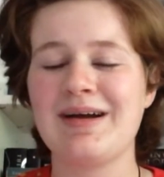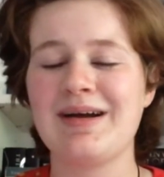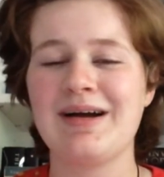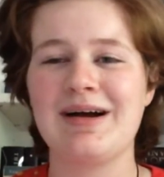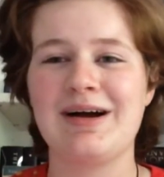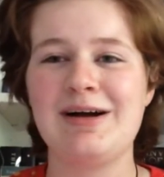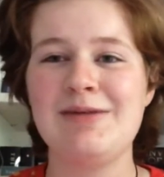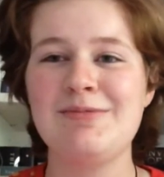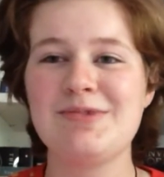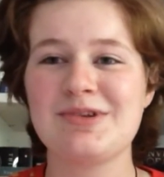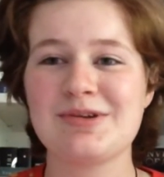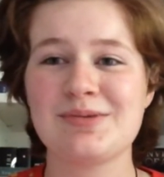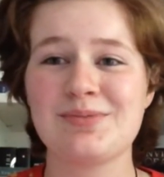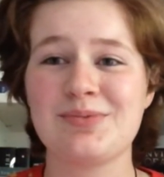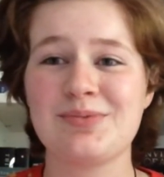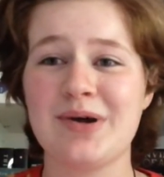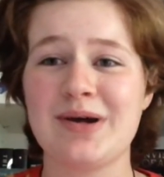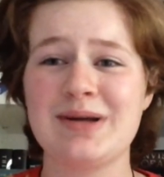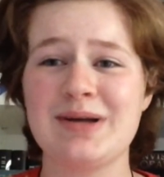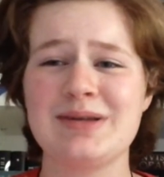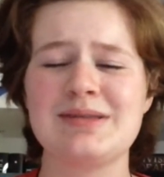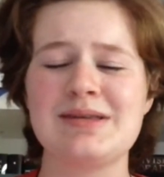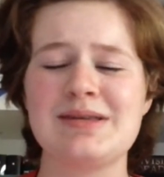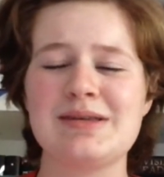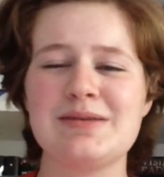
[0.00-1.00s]
I'm
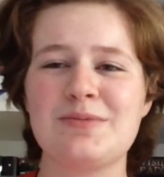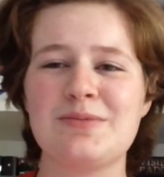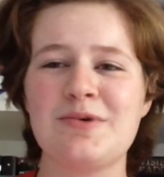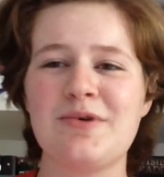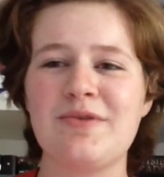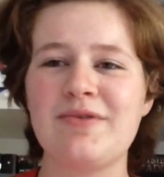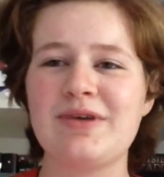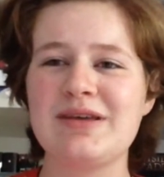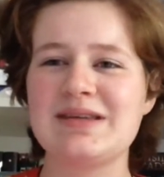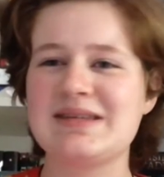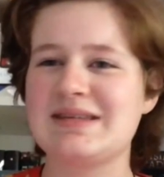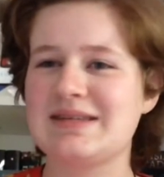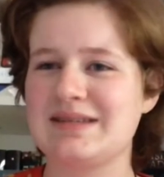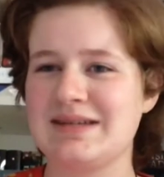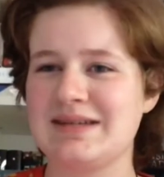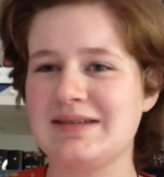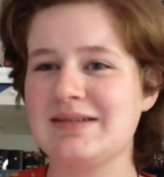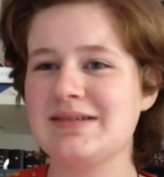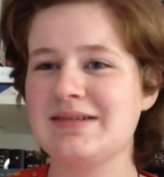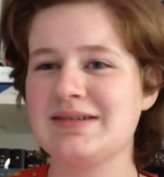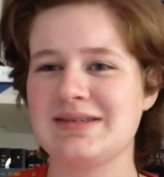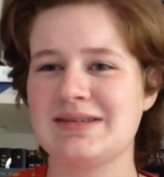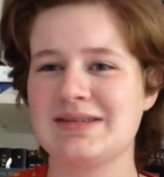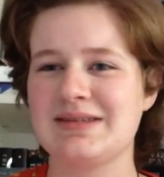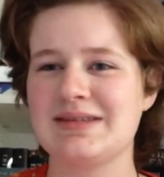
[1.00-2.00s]
surprised this movie
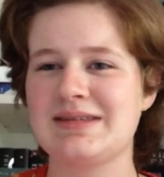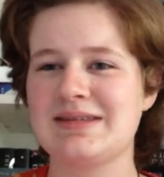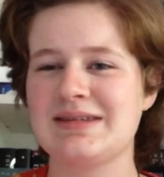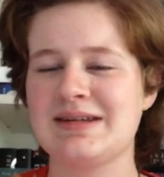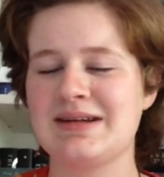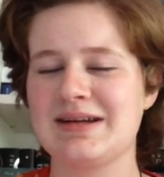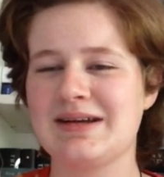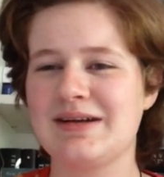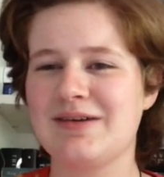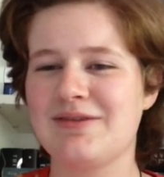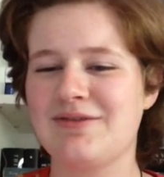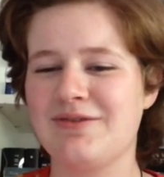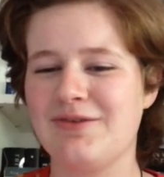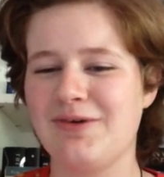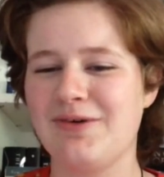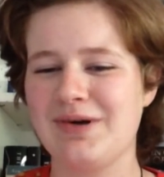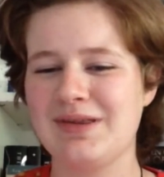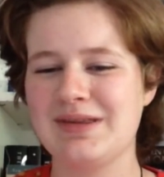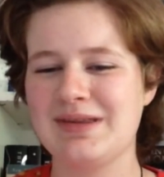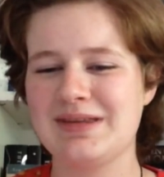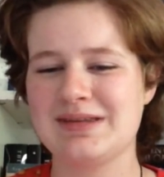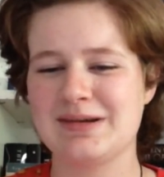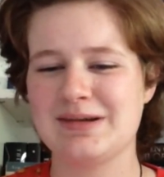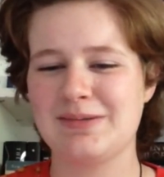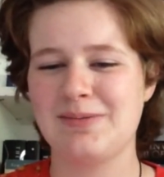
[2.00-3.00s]
still isn't sitting in a
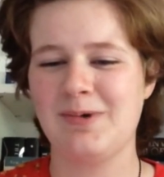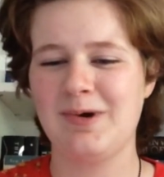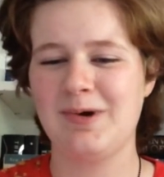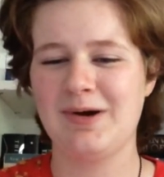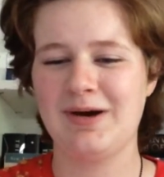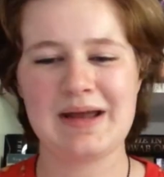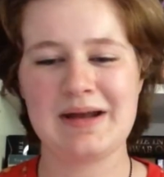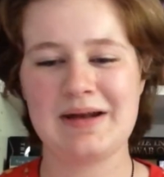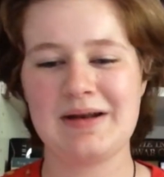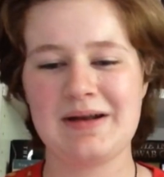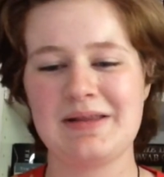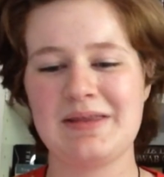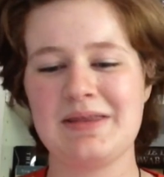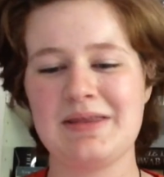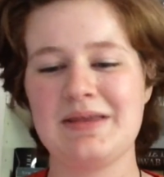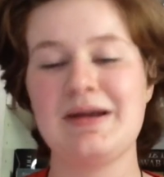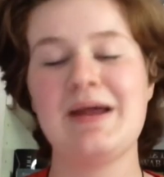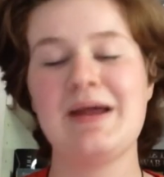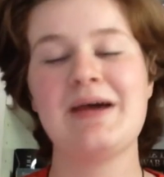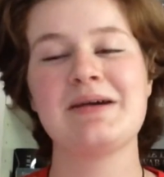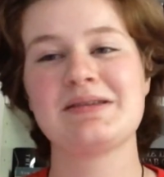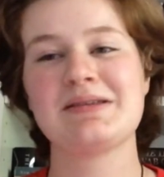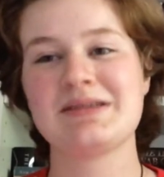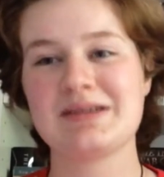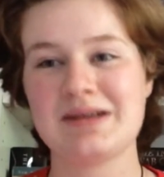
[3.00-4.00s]
void somewhere. And the
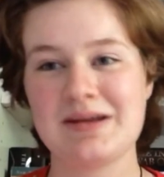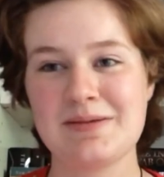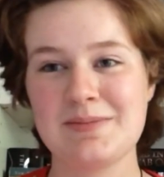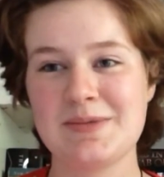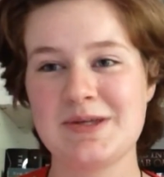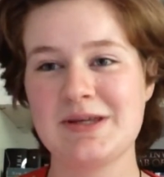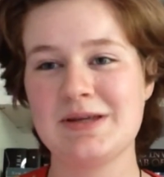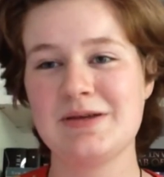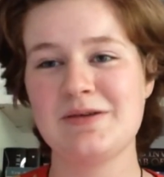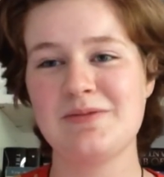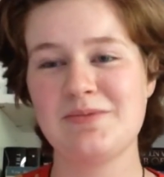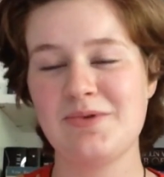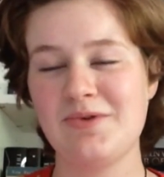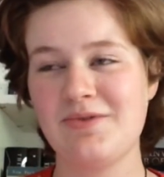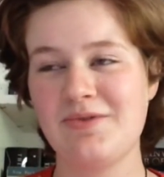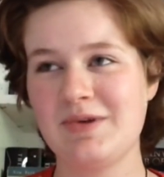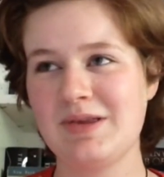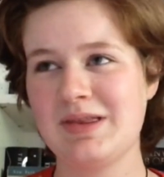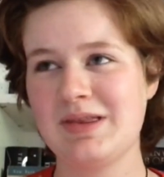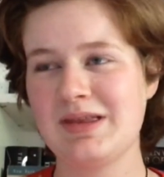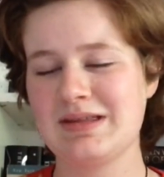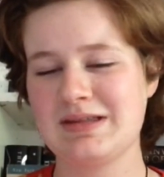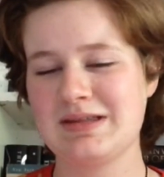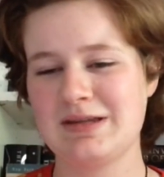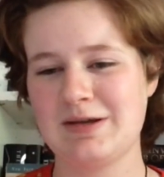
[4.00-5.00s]
next MCU movie
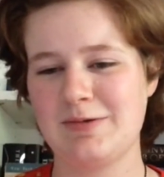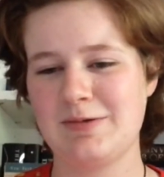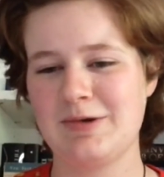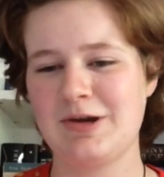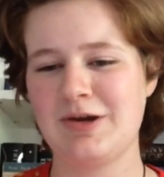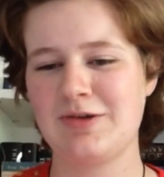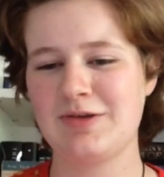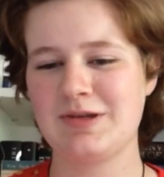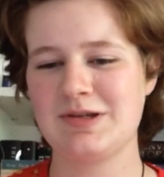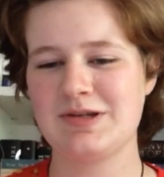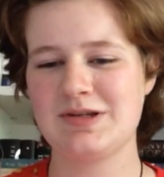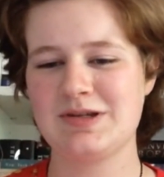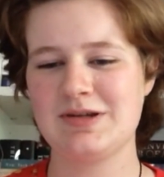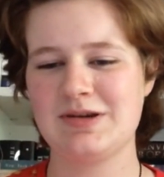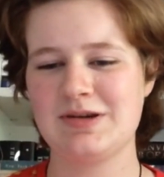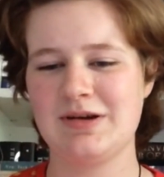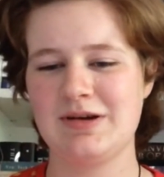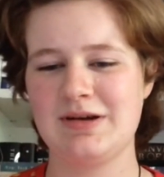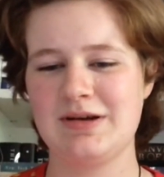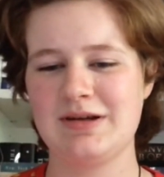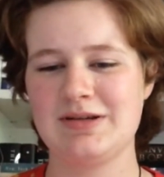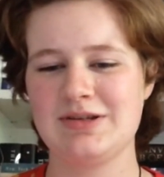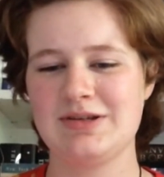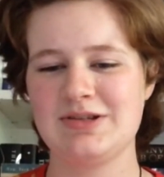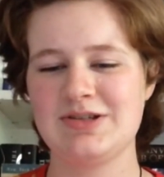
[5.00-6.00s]
that's coming out this year
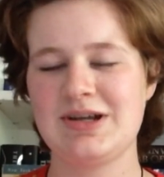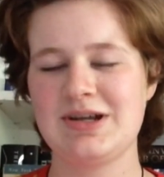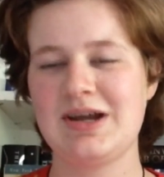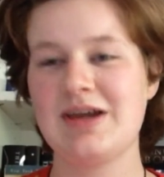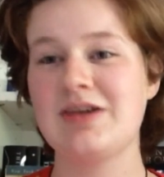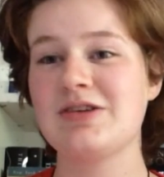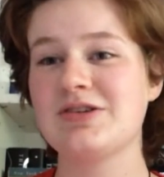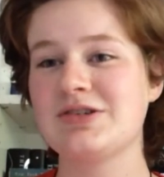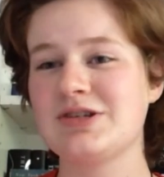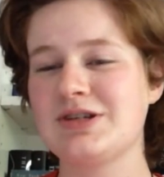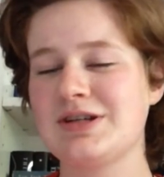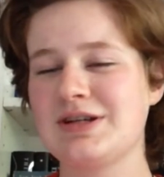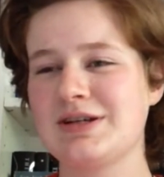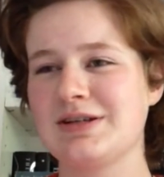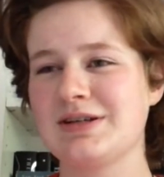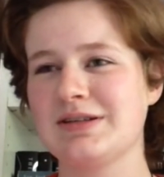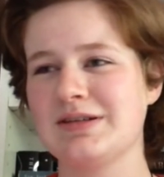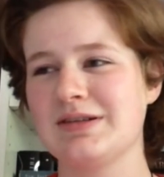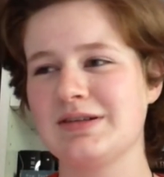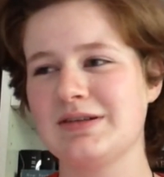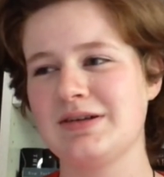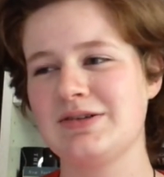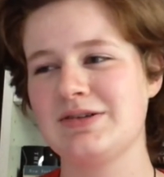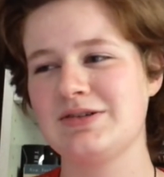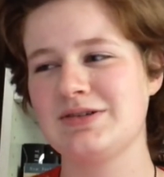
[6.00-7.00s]
is Shang-Chi and the
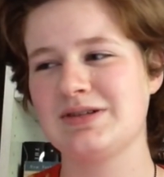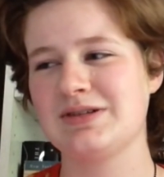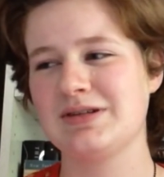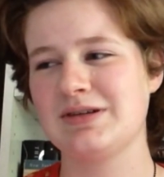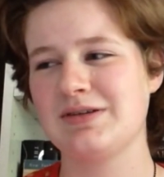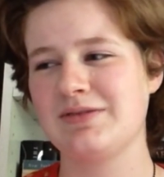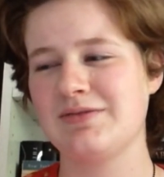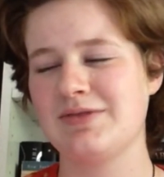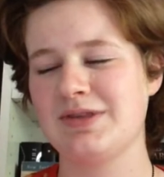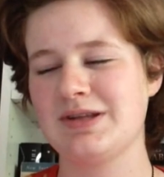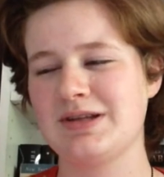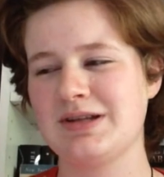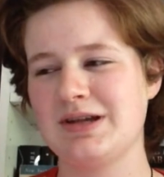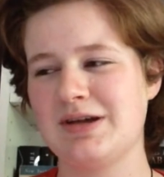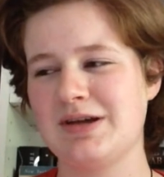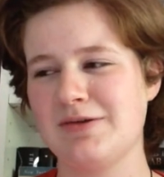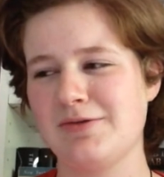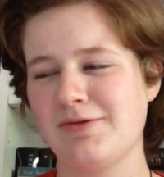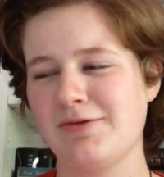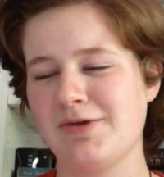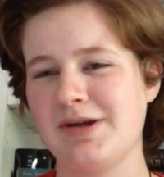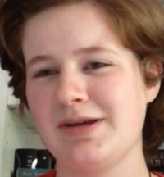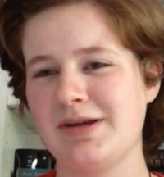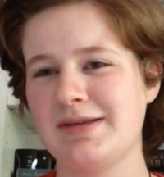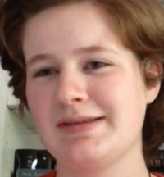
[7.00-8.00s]
Legend of the Ten
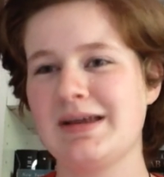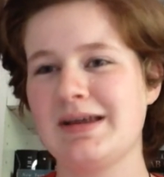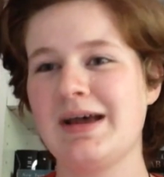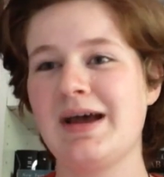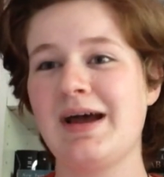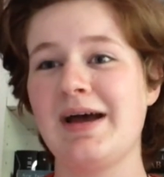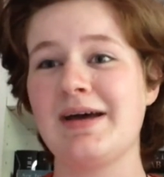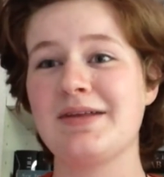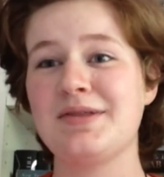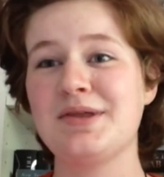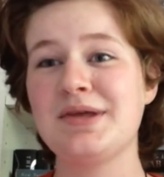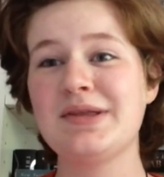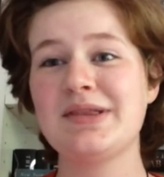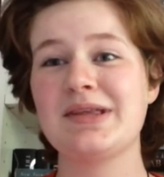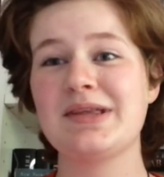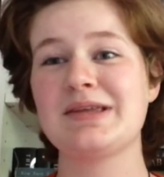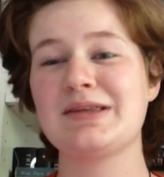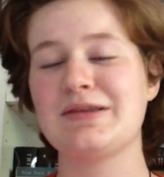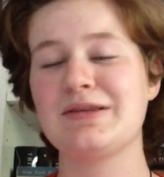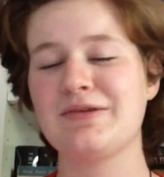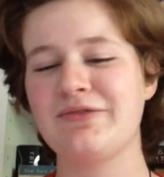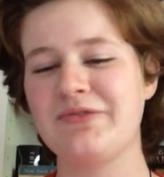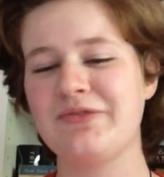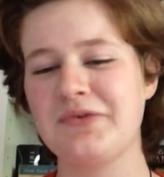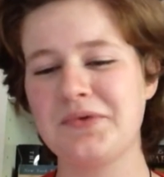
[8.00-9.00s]
Rings. I think that's
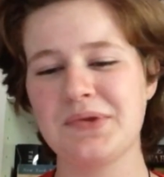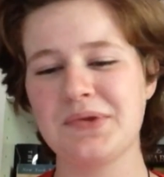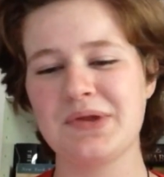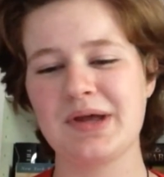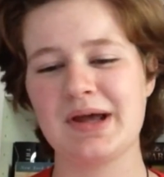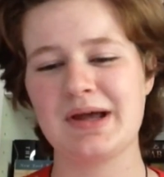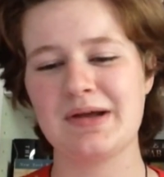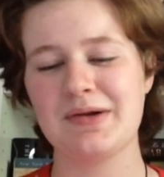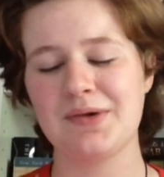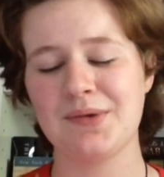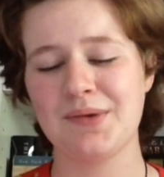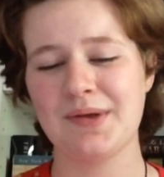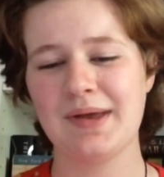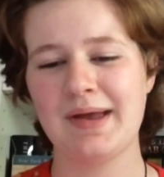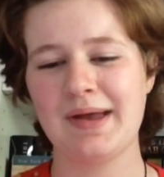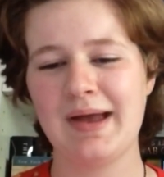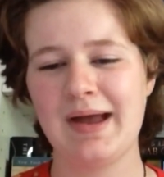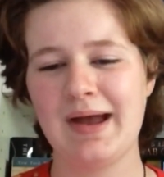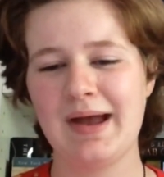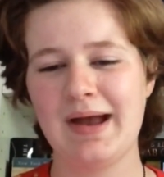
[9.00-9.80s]
the full title.